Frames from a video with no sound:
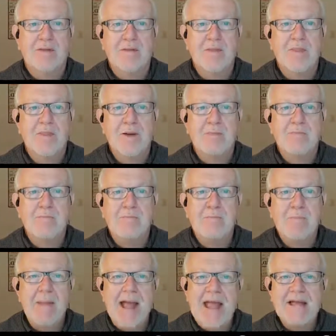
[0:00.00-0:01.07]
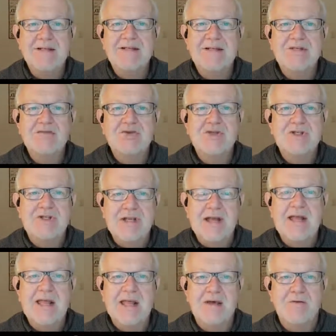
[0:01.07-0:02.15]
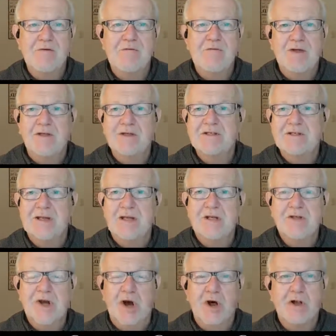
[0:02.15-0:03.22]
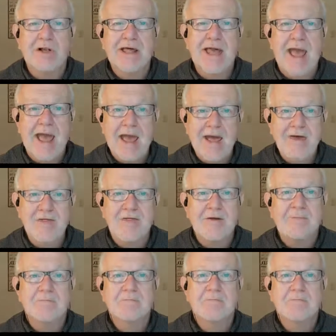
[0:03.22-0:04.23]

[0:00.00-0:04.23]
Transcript: the massive city of the Philistines called Gath?